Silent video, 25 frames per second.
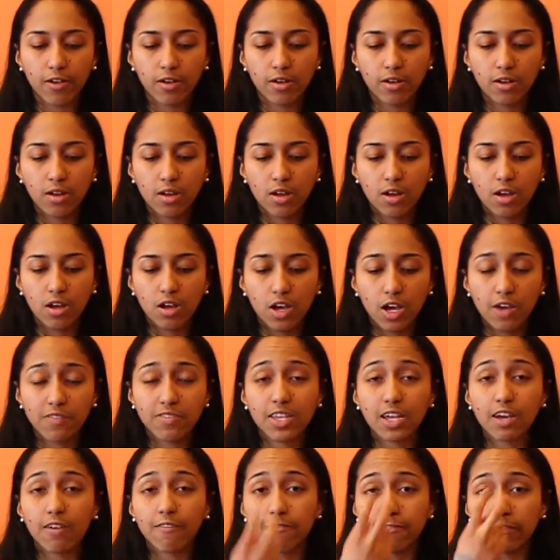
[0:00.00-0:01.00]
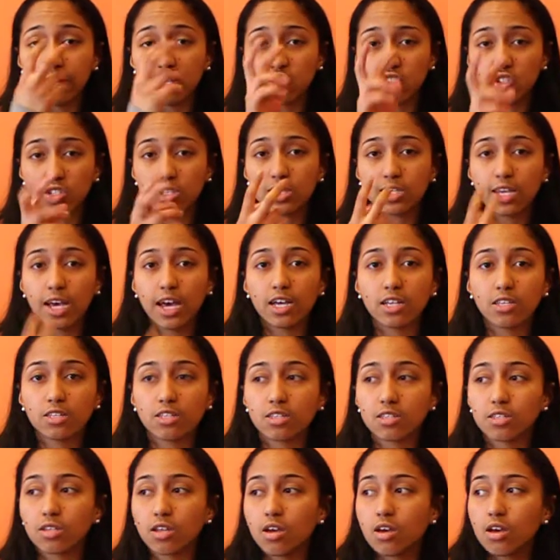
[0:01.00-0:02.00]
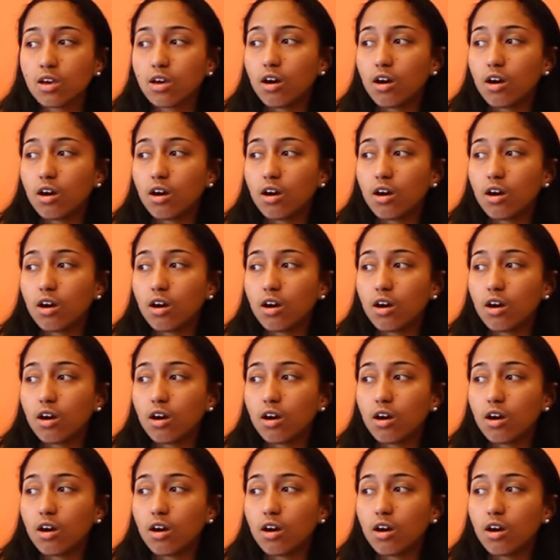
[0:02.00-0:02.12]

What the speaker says: You have to take a vision test.